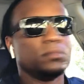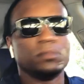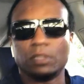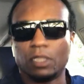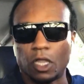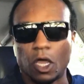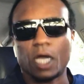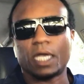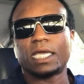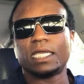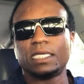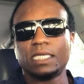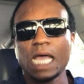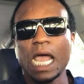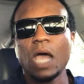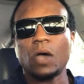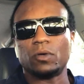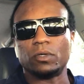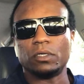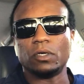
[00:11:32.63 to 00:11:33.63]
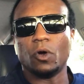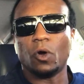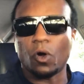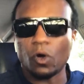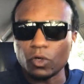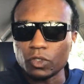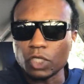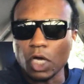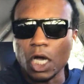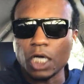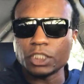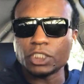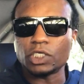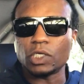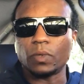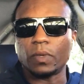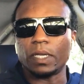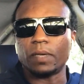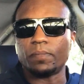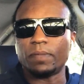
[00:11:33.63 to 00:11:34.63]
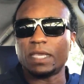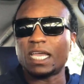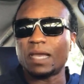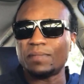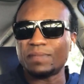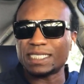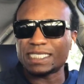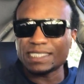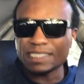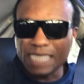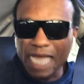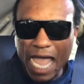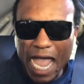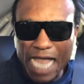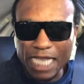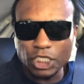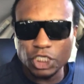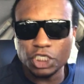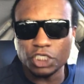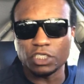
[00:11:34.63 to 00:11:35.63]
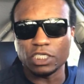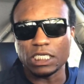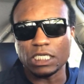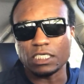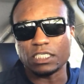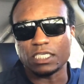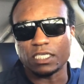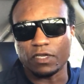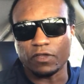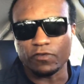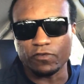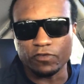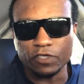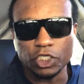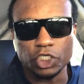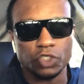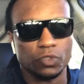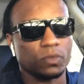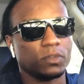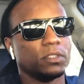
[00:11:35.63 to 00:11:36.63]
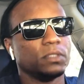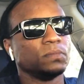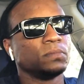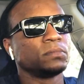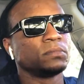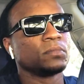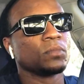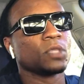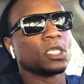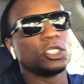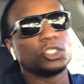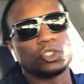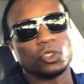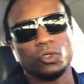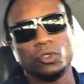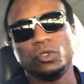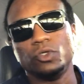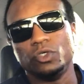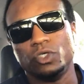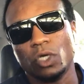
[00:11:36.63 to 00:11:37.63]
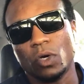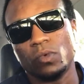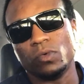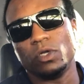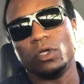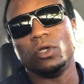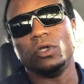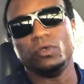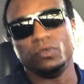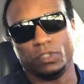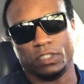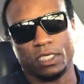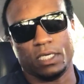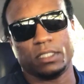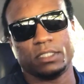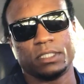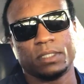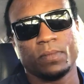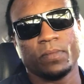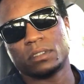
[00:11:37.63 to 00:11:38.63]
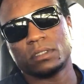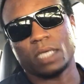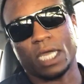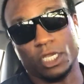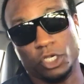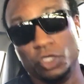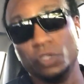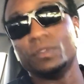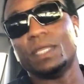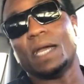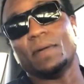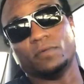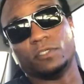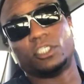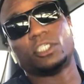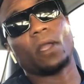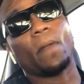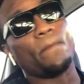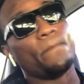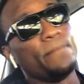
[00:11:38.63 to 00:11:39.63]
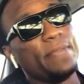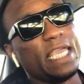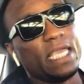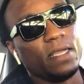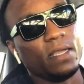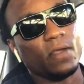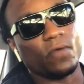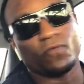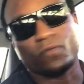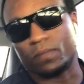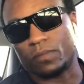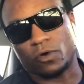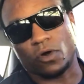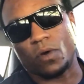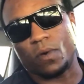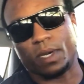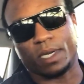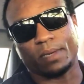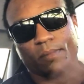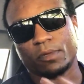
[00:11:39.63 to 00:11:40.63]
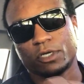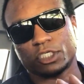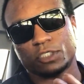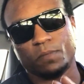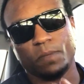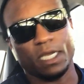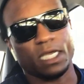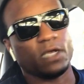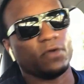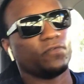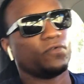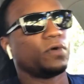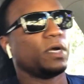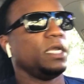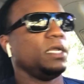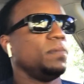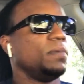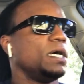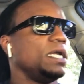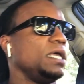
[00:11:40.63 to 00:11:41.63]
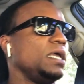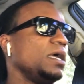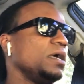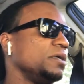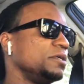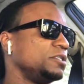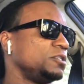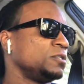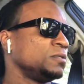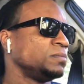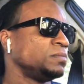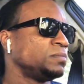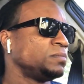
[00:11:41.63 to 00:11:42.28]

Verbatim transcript: lock it down, hold on to it, become attached to this individual so you don't lose it. I knew that would stop me from growing. I'm not speaking for anybody else